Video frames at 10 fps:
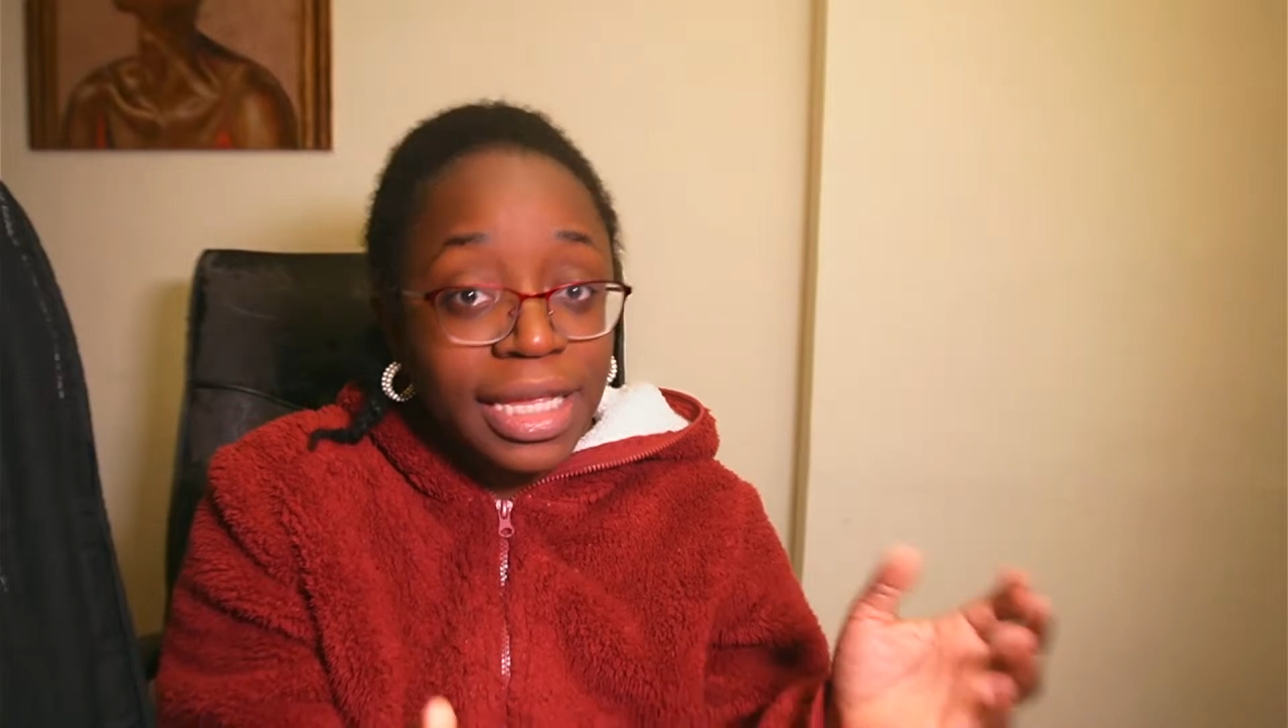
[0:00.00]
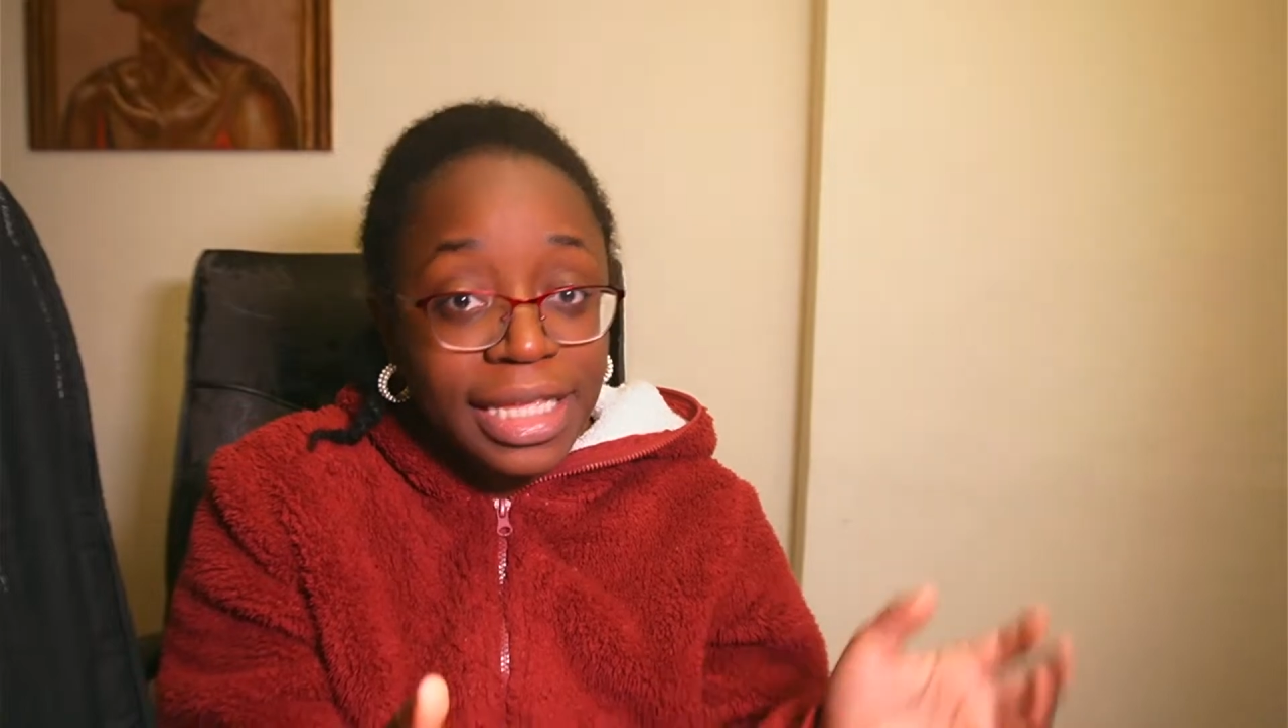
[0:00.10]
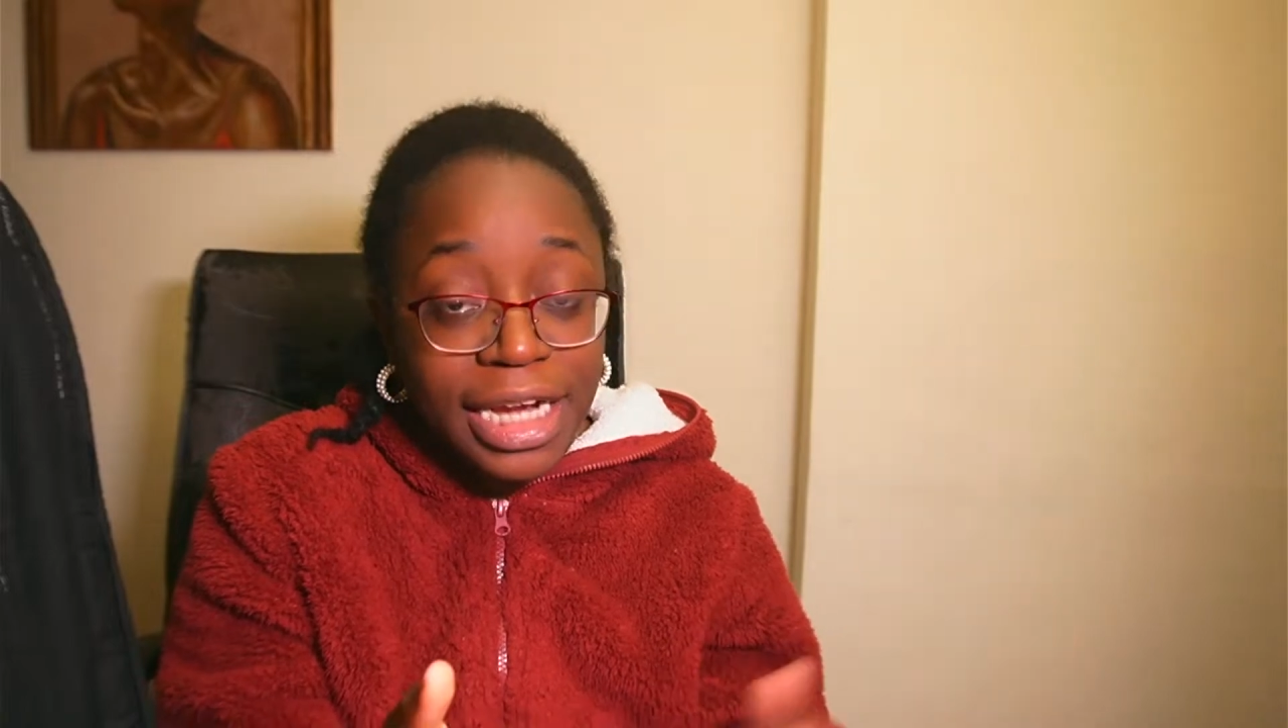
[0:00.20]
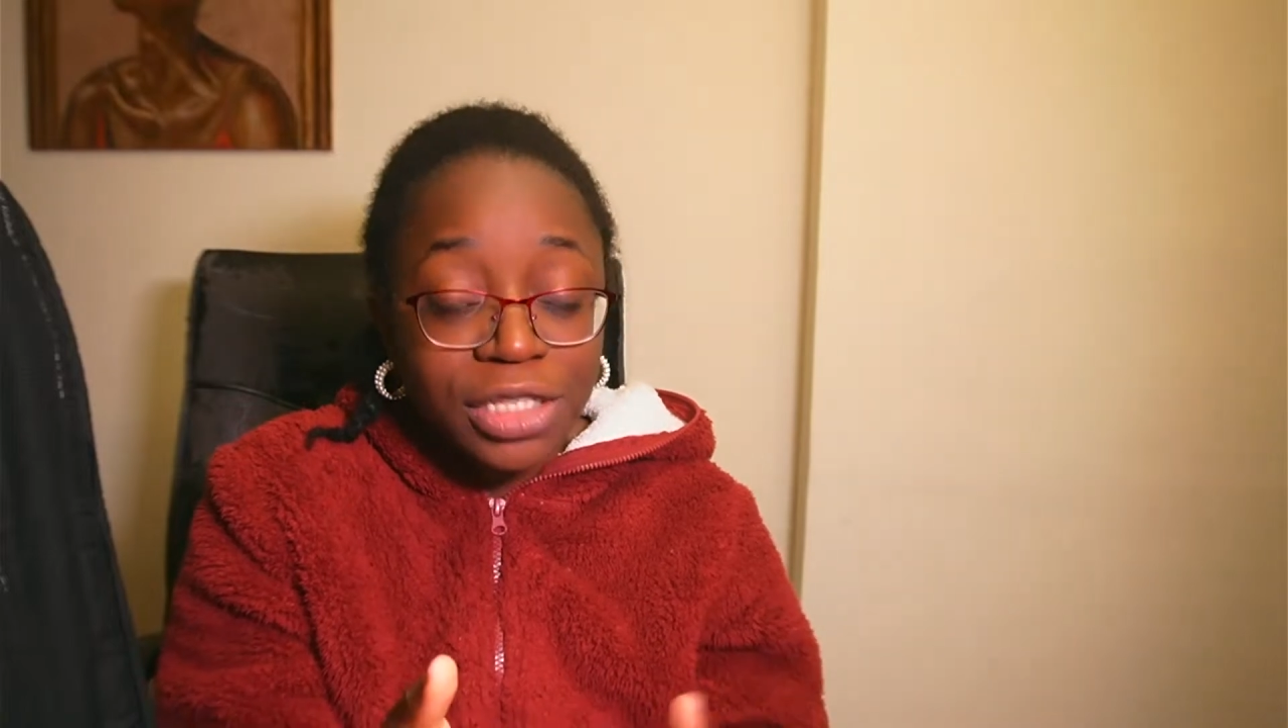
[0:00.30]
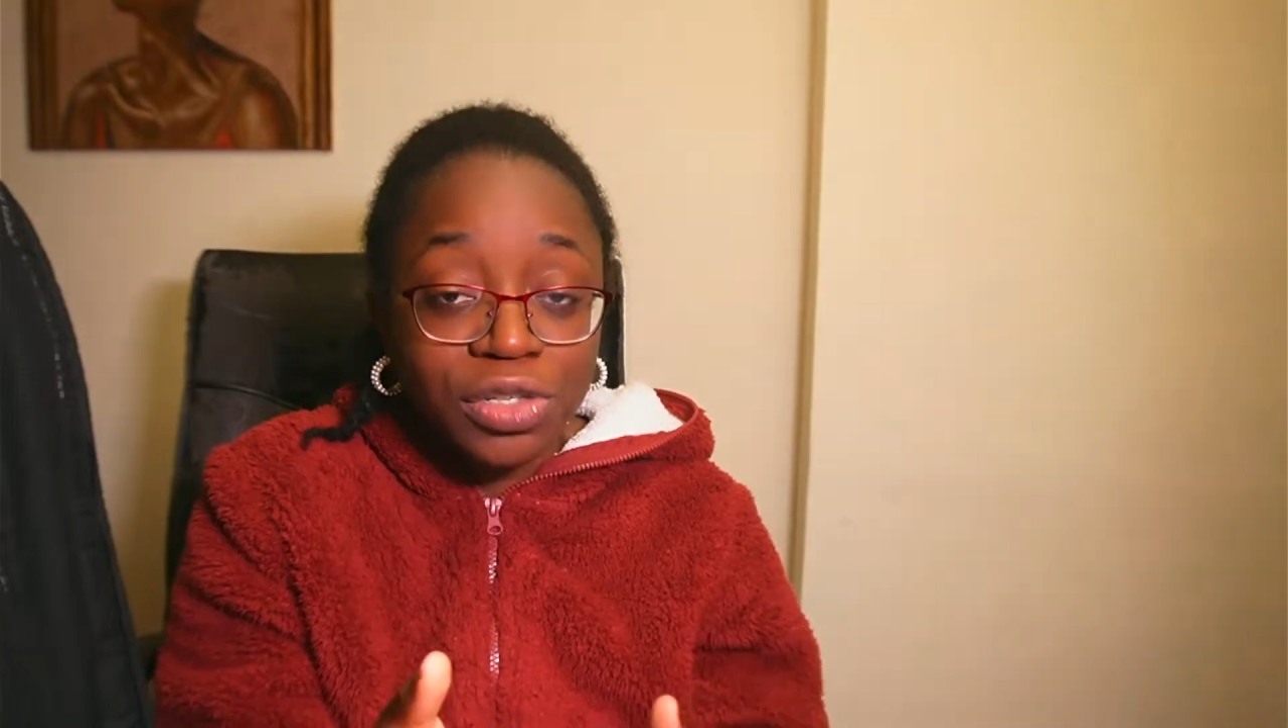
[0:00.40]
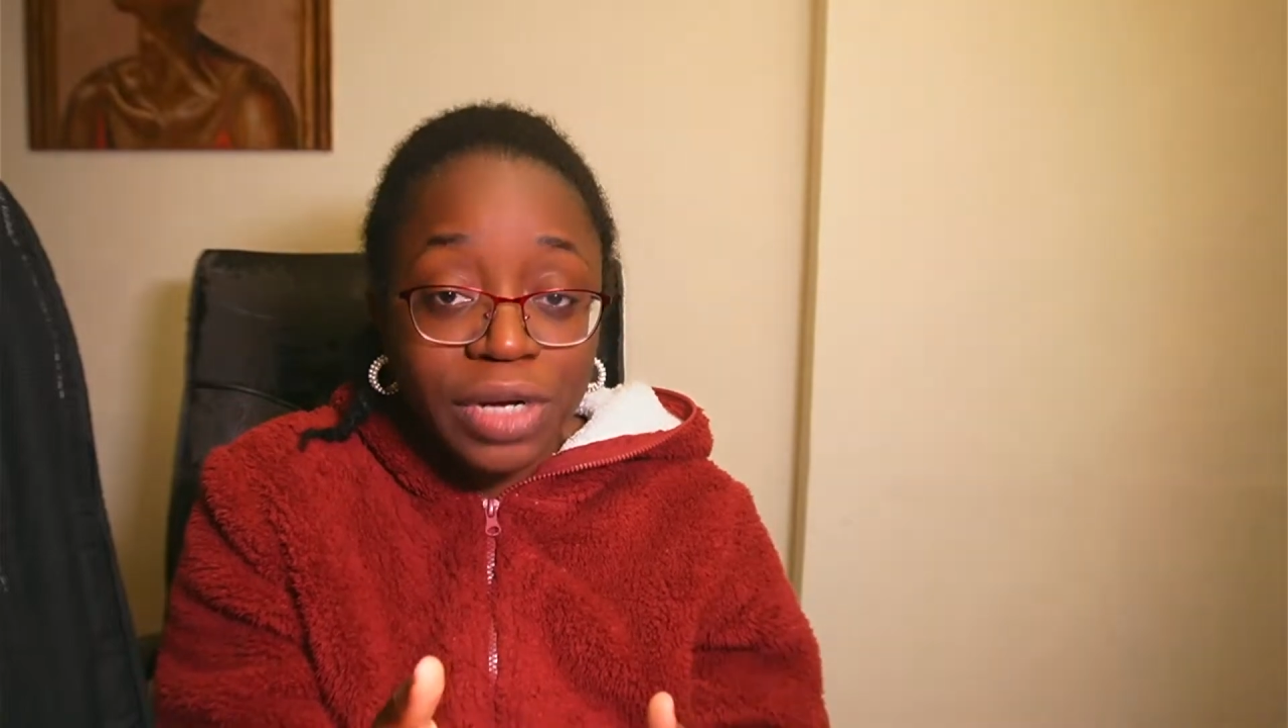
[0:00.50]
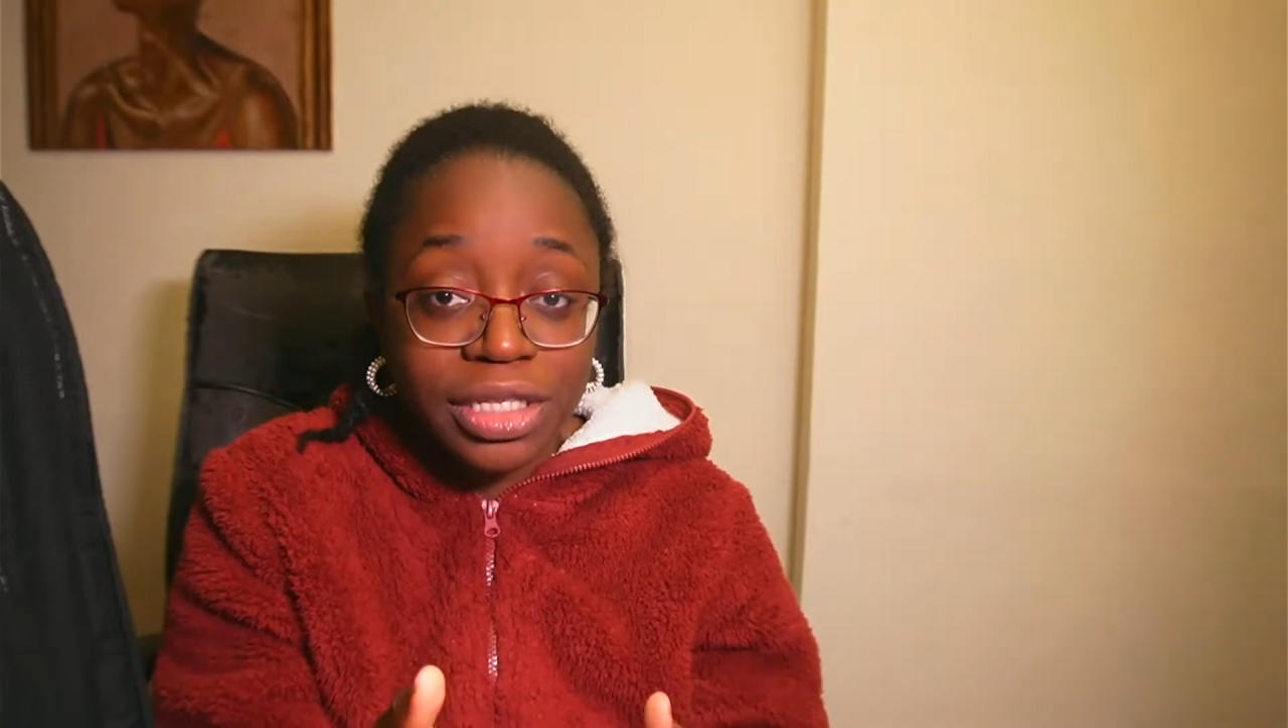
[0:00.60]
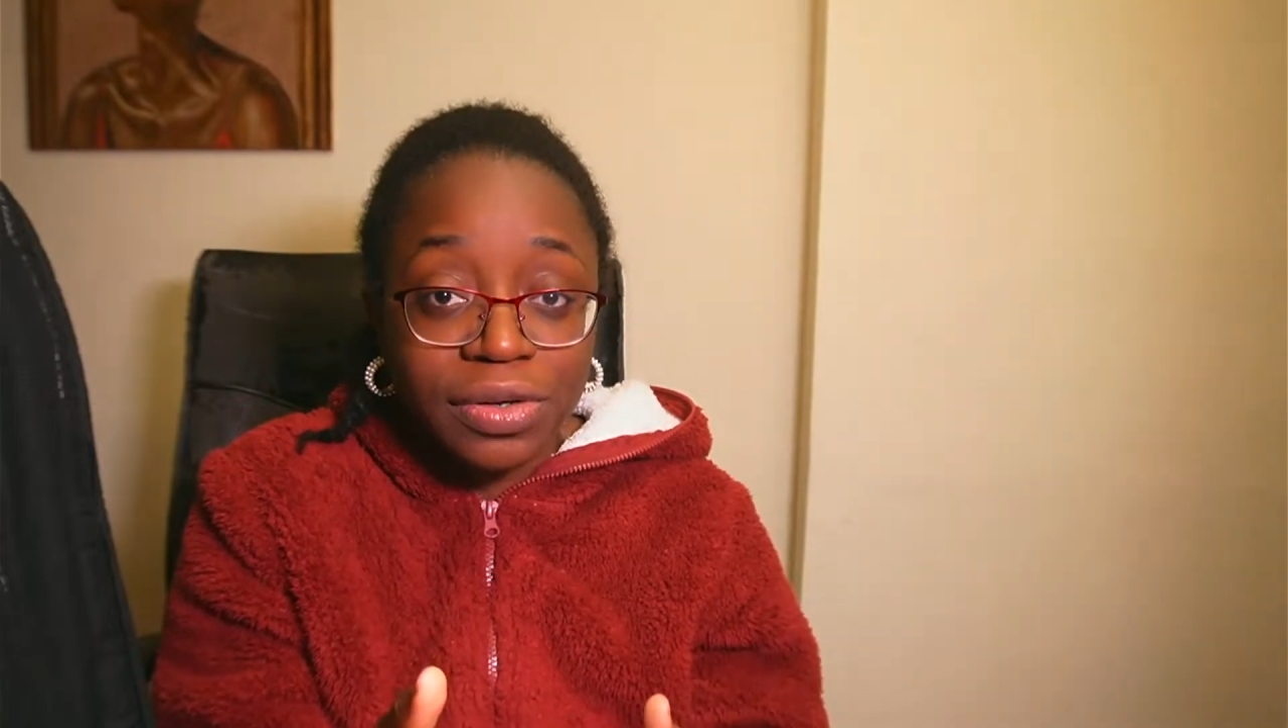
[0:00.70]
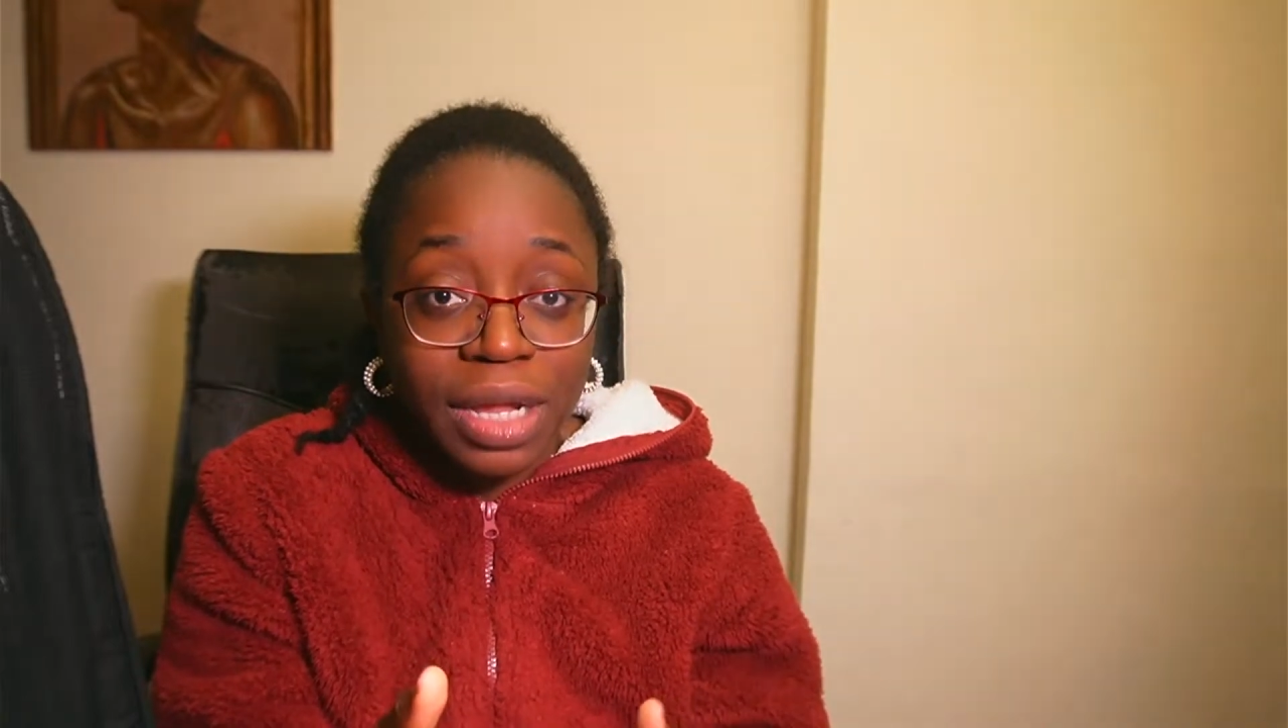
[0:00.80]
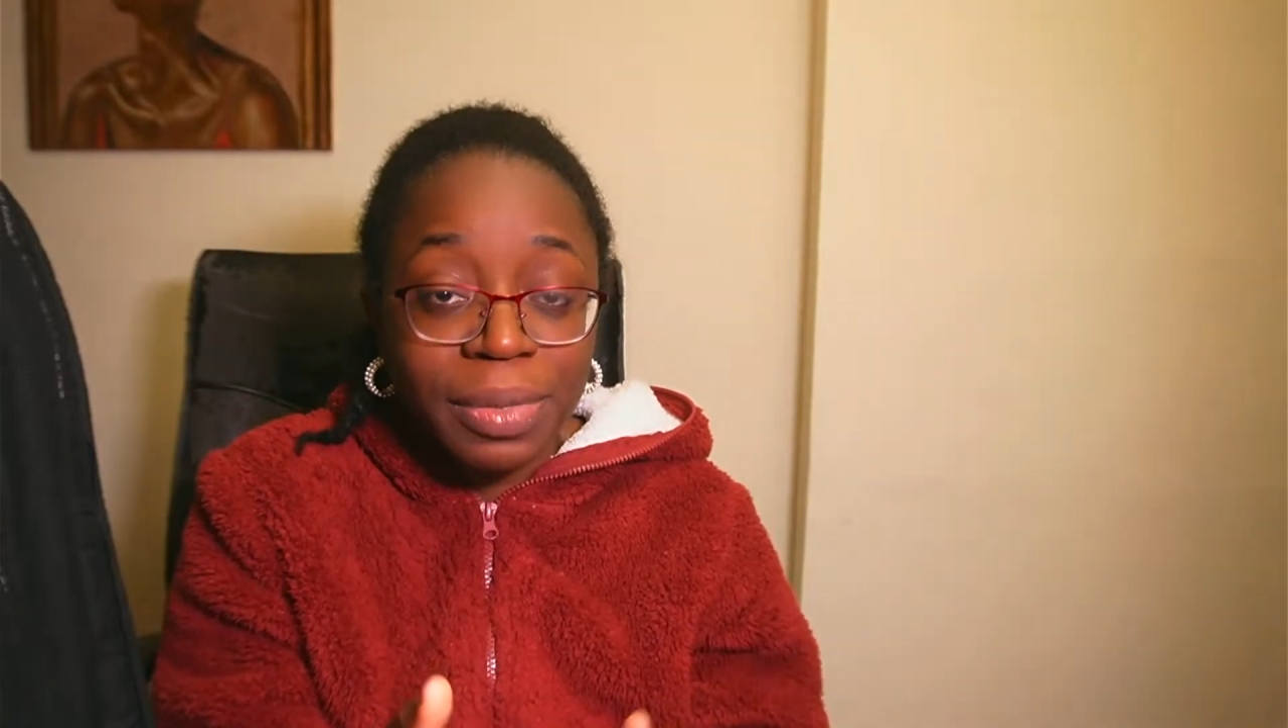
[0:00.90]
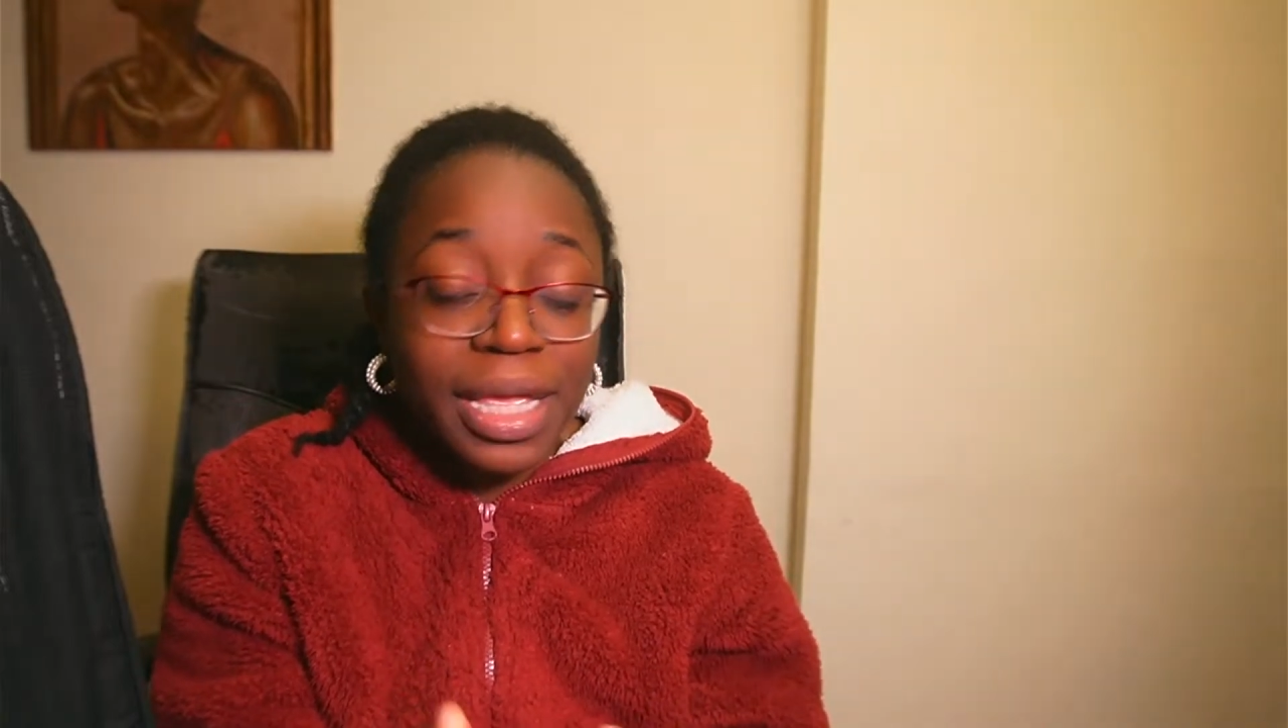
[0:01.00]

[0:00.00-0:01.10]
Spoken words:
get it to transcribe it,